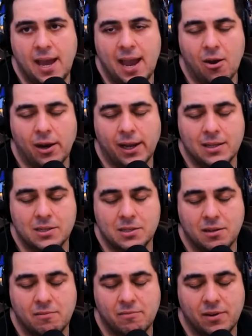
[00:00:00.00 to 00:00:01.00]
arrogance
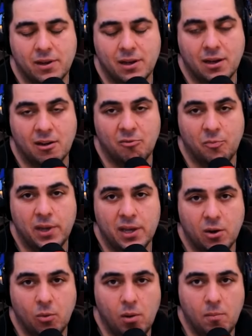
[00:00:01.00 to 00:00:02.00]
of uh, of
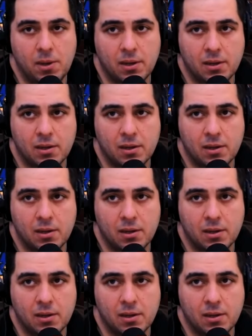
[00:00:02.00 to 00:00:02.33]
being a woman